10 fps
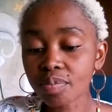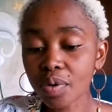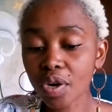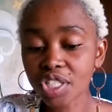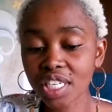
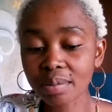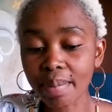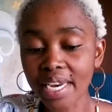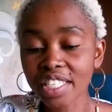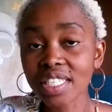project
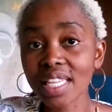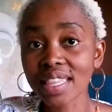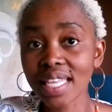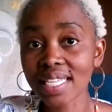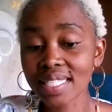manager
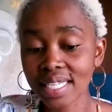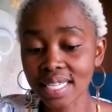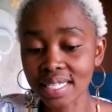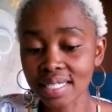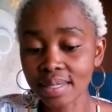thinks
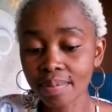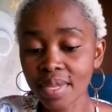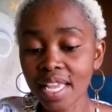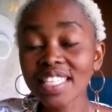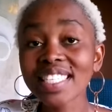is,
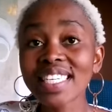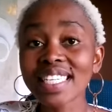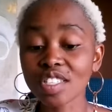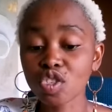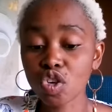she
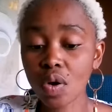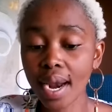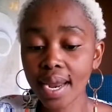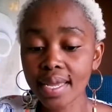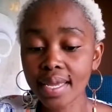is
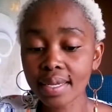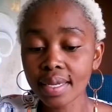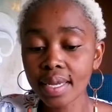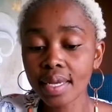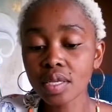
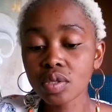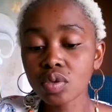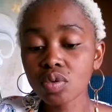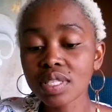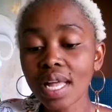trying
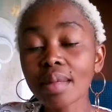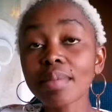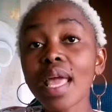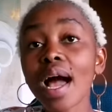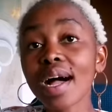to tell
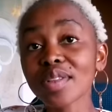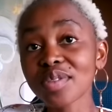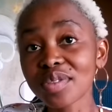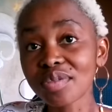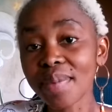me how
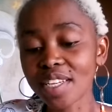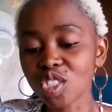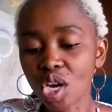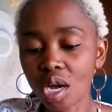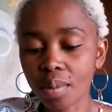to do my
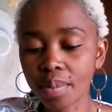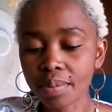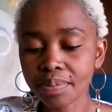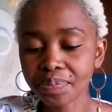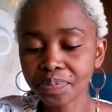job.
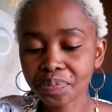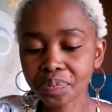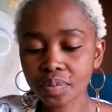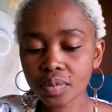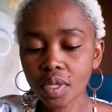
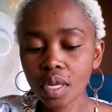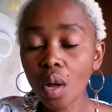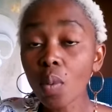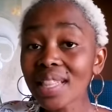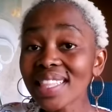
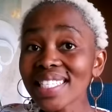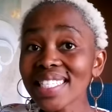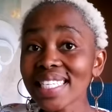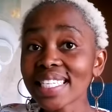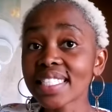What the
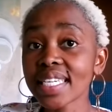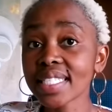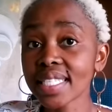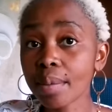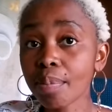
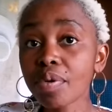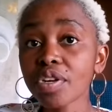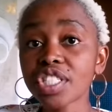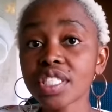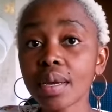synergistic
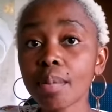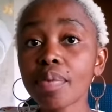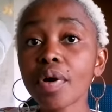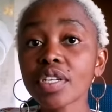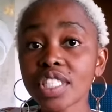
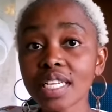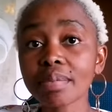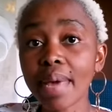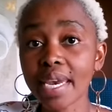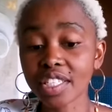
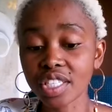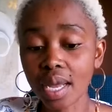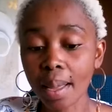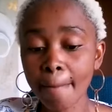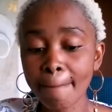project
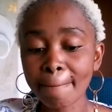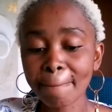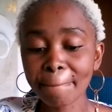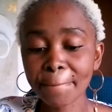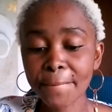manager
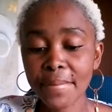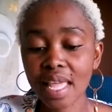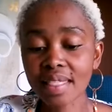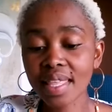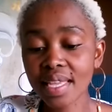
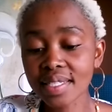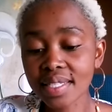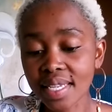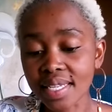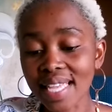thinks
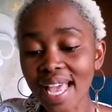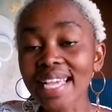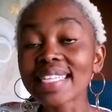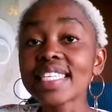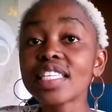is,
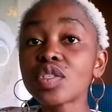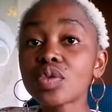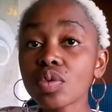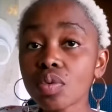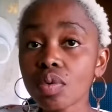I need
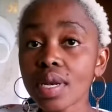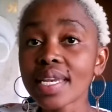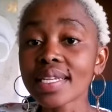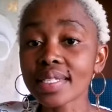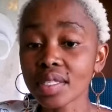to
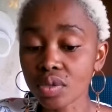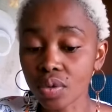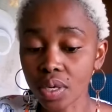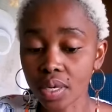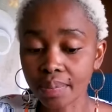listen
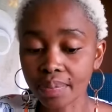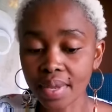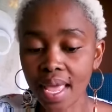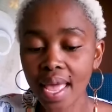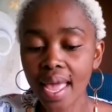to her.
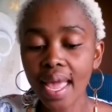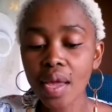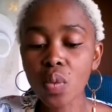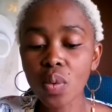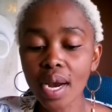
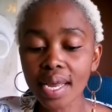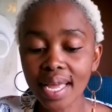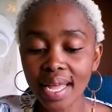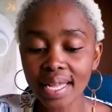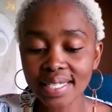A
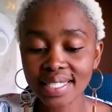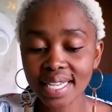worker